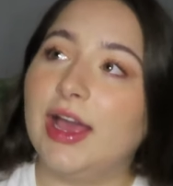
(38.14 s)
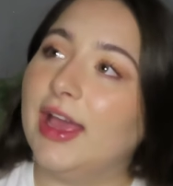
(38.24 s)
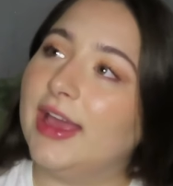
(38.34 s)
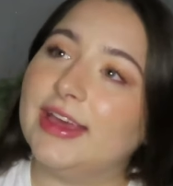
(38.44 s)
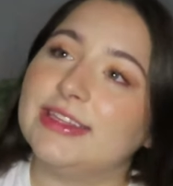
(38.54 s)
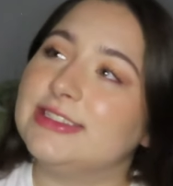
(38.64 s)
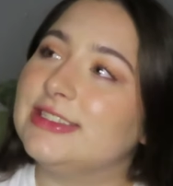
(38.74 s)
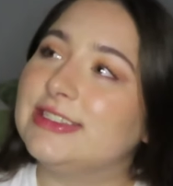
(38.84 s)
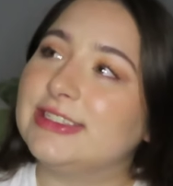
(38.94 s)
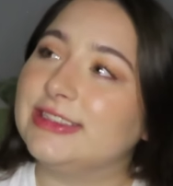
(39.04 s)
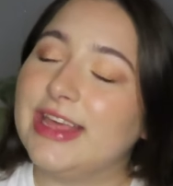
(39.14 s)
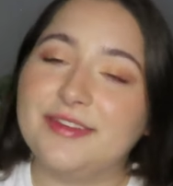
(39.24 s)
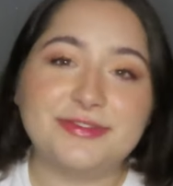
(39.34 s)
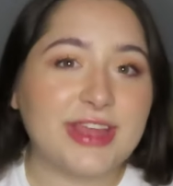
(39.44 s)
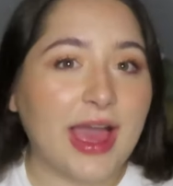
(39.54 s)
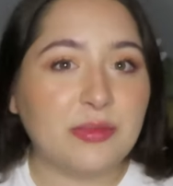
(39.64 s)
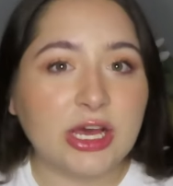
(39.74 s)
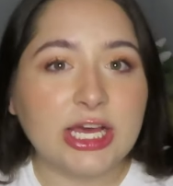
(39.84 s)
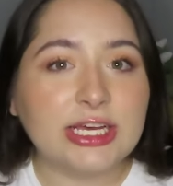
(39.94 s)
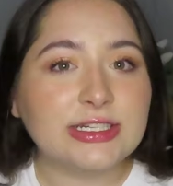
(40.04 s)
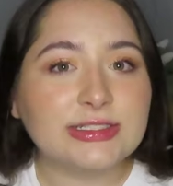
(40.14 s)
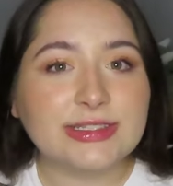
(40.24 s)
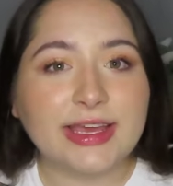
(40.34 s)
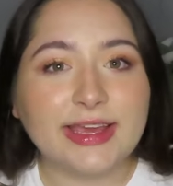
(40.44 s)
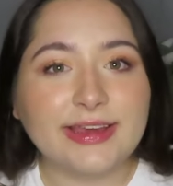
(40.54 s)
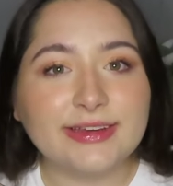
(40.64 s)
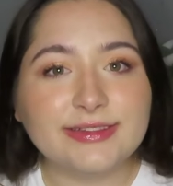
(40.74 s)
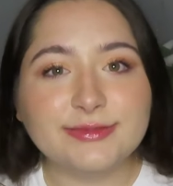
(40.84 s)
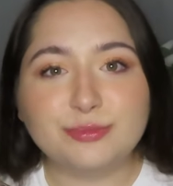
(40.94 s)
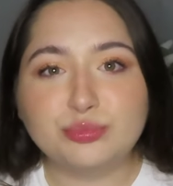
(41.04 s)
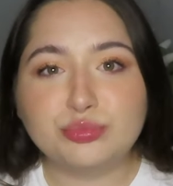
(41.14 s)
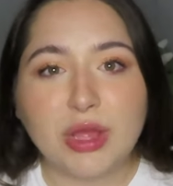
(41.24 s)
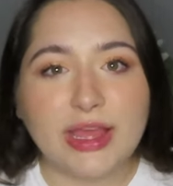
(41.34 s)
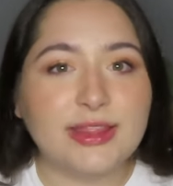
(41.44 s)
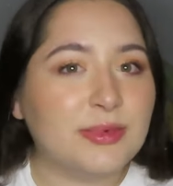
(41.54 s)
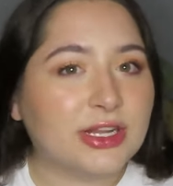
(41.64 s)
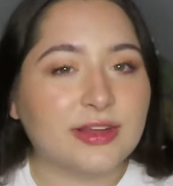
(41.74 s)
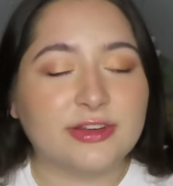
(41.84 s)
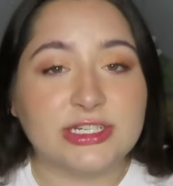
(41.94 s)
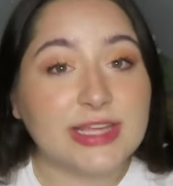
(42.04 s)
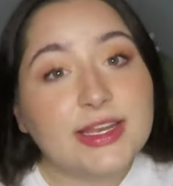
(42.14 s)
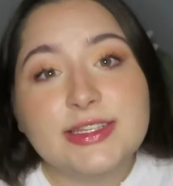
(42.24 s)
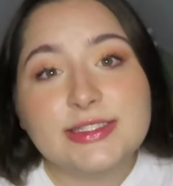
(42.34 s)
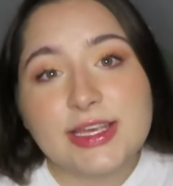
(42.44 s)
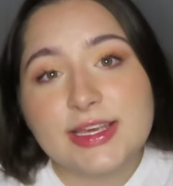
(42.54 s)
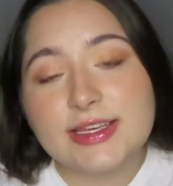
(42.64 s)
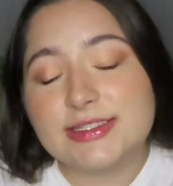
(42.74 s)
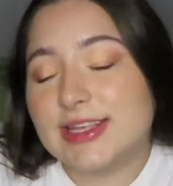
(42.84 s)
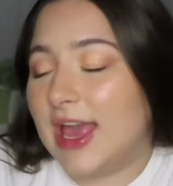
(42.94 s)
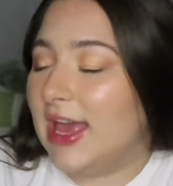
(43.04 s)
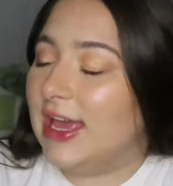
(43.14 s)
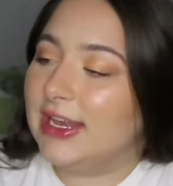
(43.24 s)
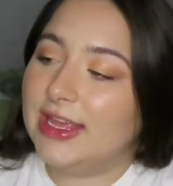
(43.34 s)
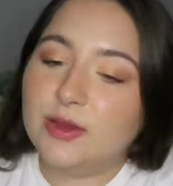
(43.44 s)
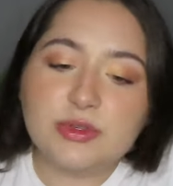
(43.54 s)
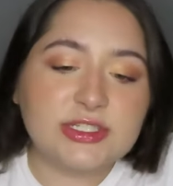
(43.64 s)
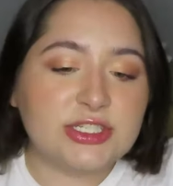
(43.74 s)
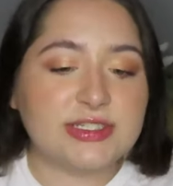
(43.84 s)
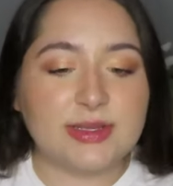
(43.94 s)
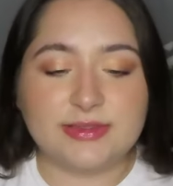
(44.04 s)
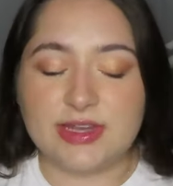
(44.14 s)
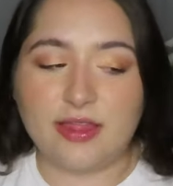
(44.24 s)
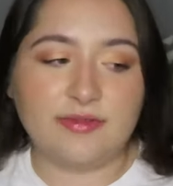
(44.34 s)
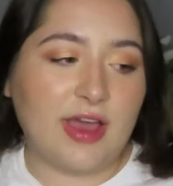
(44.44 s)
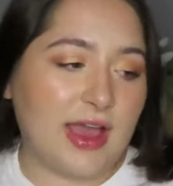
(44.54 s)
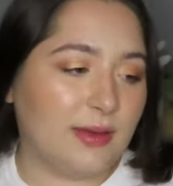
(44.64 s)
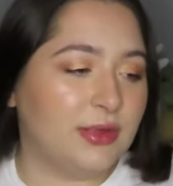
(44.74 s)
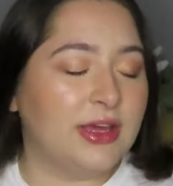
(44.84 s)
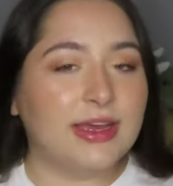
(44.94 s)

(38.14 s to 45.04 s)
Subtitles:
and left Emma like in the middle of her sentences, and it was not the vibe.